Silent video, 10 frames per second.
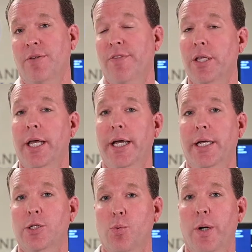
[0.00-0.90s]
of the
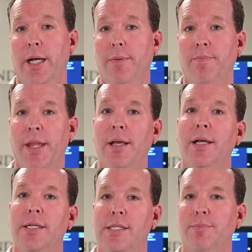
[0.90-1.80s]
leg as well.
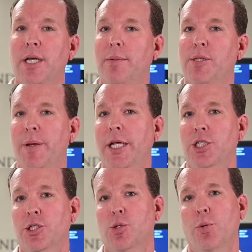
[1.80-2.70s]
Sometimes
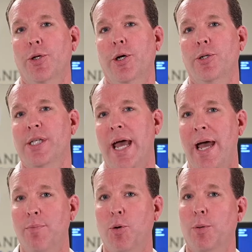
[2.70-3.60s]
patients will notice
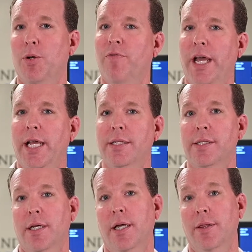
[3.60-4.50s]
abnormal
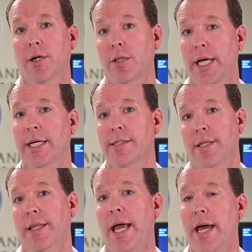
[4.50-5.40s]
veins in their
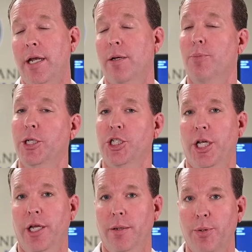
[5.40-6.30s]
legs that they hadn't
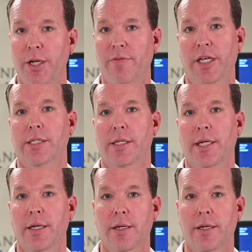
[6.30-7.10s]
appreciated previously.